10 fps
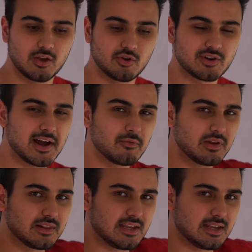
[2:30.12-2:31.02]
you're not
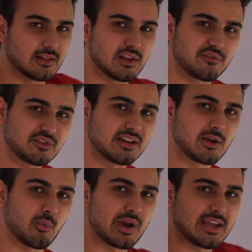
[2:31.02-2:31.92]
really lifting
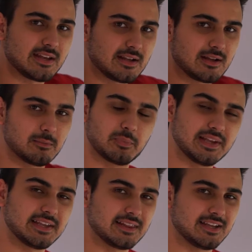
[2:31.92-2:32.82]
the weight
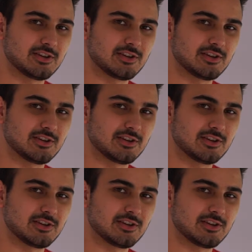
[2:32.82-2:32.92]
completely.